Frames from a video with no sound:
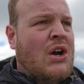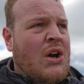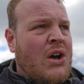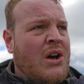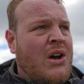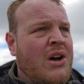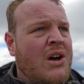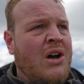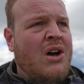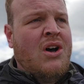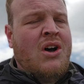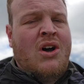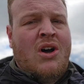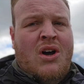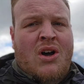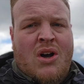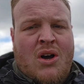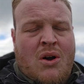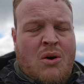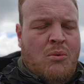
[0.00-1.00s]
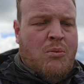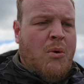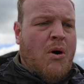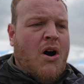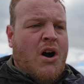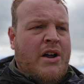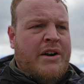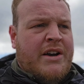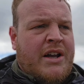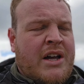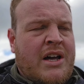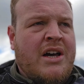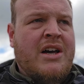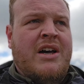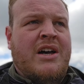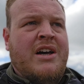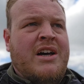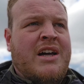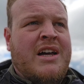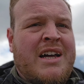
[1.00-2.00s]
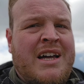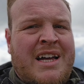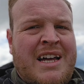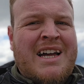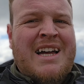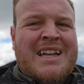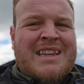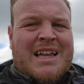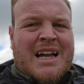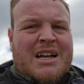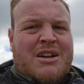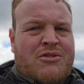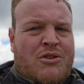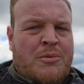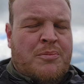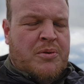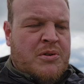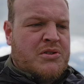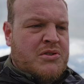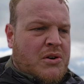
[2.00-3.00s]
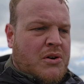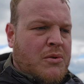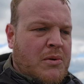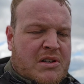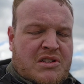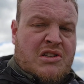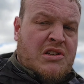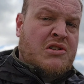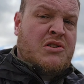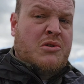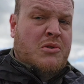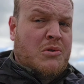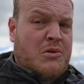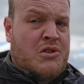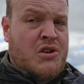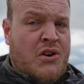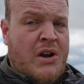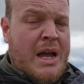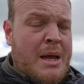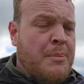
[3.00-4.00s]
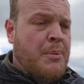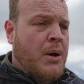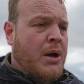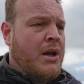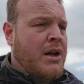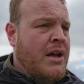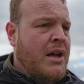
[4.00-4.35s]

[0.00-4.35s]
One, that group we all was a school trip